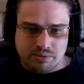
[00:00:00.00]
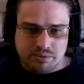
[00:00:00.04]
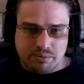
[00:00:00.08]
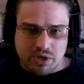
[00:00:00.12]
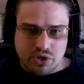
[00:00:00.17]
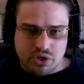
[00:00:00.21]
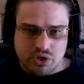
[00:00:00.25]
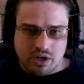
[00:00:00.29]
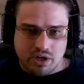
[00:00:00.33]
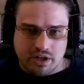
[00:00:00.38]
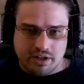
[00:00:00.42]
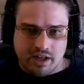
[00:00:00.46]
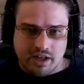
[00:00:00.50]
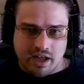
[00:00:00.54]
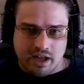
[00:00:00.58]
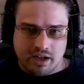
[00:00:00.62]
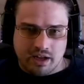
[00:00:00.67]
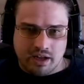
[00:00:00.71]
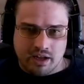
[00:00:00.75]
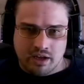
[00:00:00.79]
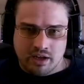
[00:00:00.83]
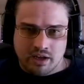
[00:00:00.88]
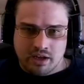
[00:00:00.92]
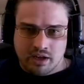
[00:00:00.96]
special attack.
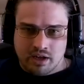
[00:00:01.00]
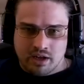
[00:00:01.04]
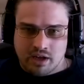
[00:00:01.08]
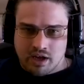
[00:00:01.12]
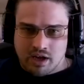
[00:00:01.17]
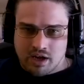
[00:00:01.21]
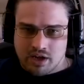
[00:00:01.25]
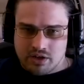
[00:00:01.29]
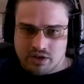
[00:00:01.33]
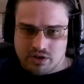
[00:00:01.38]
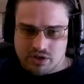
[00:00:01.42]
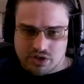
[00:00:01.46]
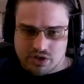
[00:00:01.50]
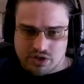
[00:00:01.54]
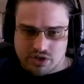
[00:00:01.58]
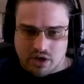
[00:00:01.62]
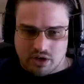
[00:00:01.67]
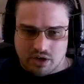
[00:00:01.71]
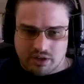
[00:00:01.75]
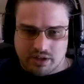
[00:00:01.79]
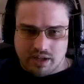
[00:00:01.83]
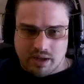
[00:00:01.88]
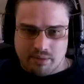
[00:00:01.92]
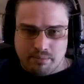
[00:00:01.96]
You just
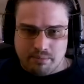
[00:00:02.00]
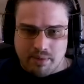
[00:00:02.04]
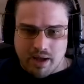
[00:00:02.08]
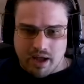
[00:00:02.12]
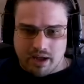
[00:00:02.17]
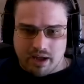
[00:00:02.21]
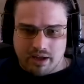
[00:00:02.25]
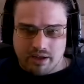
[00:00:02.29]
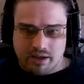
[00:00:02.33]
knock them back.